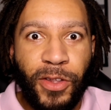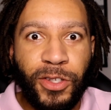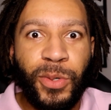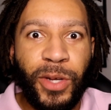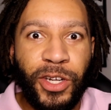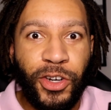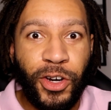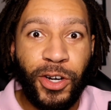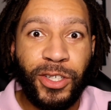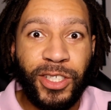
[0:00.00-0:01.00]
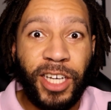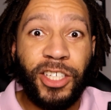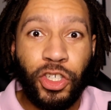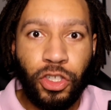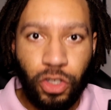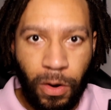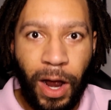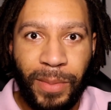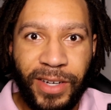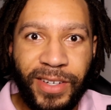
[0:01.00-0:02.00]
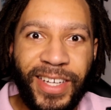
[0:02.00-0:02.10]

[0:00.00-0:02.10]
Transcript: to endure such trauma.